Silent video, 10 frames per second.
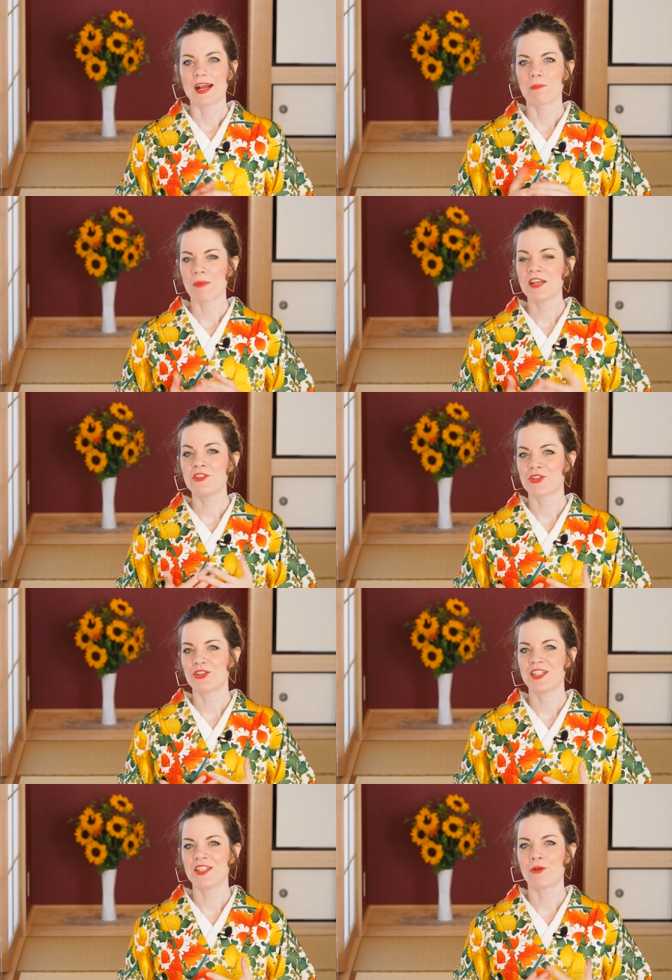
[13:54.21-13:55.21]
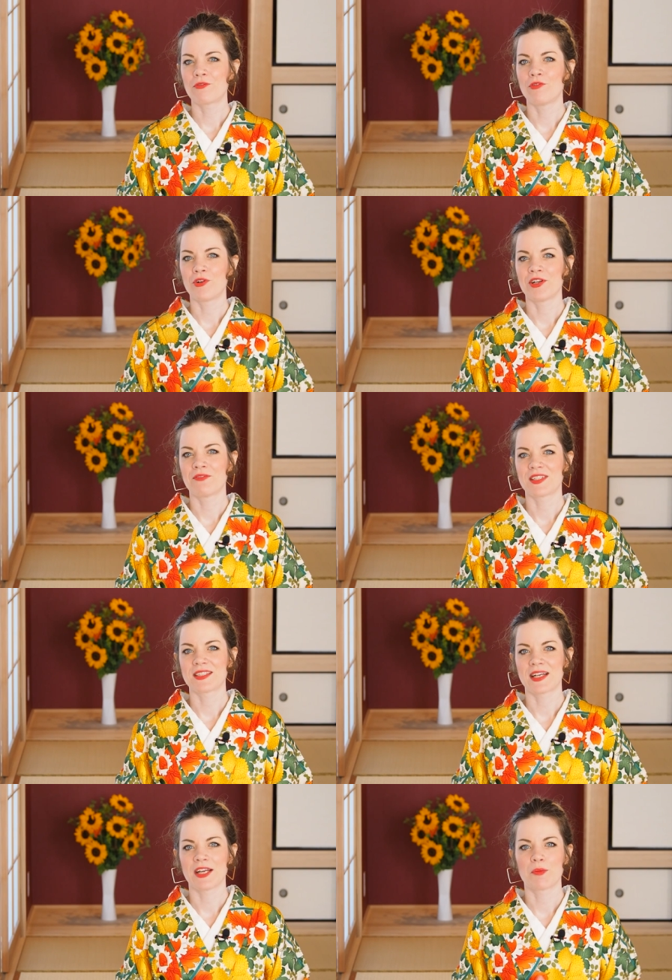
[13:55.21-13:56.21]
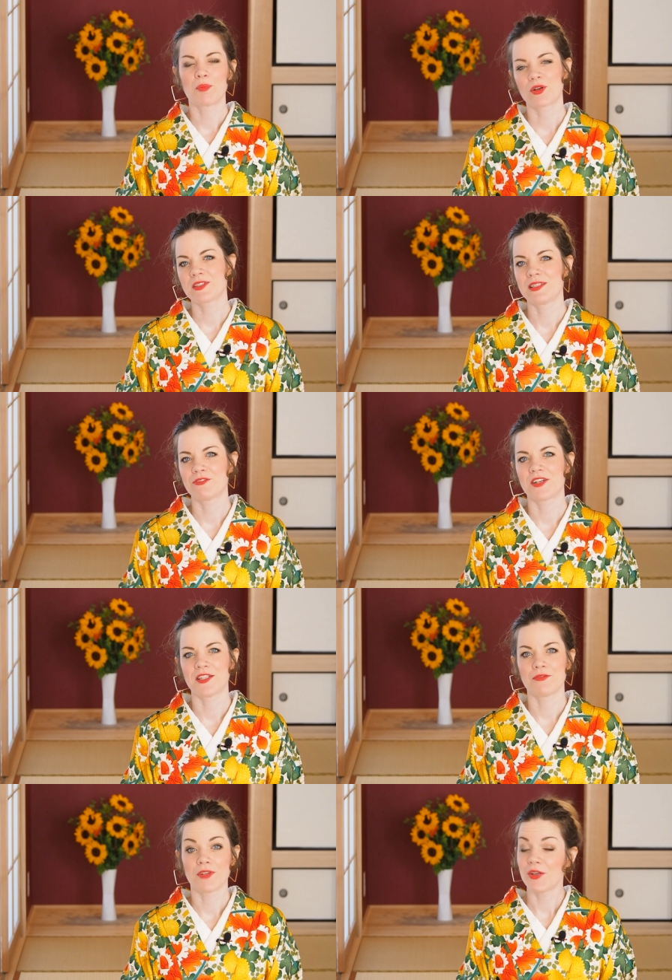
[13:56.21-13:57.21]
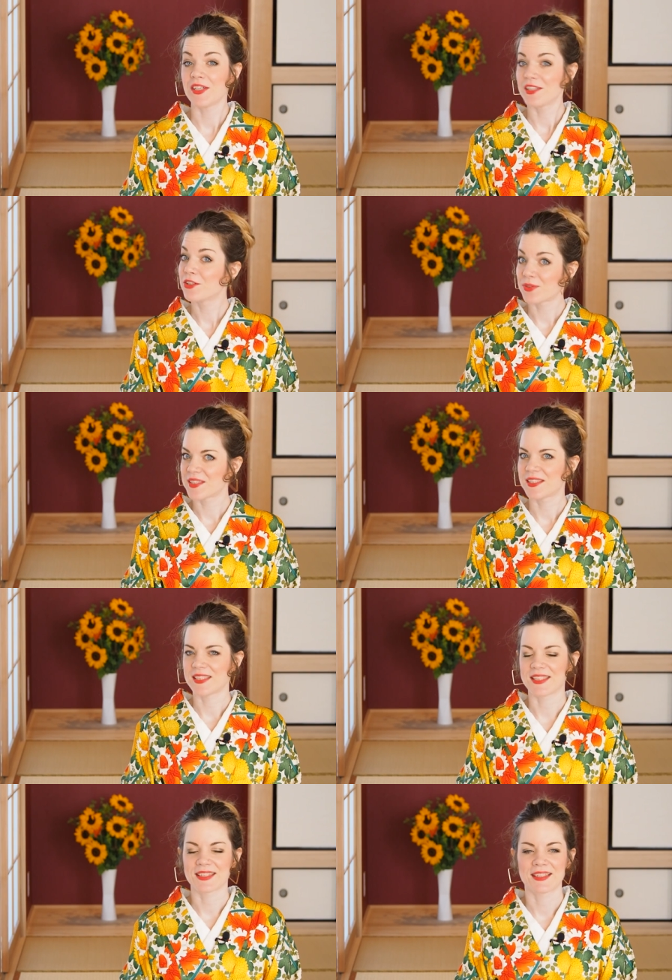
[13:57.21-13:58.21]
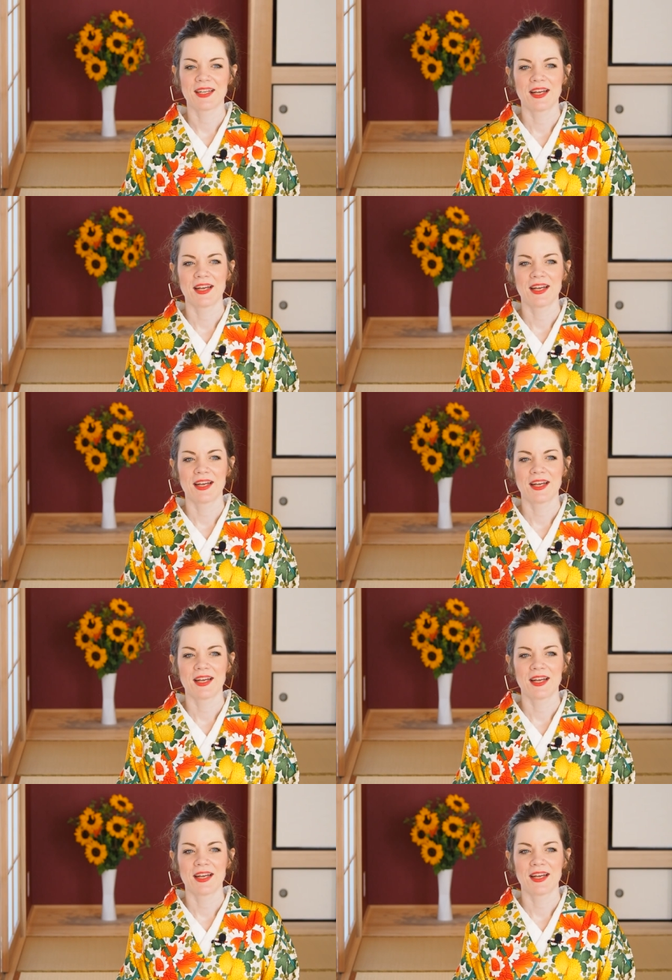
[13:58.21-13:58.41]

In my journey of learning wasai, I personally find it very interesting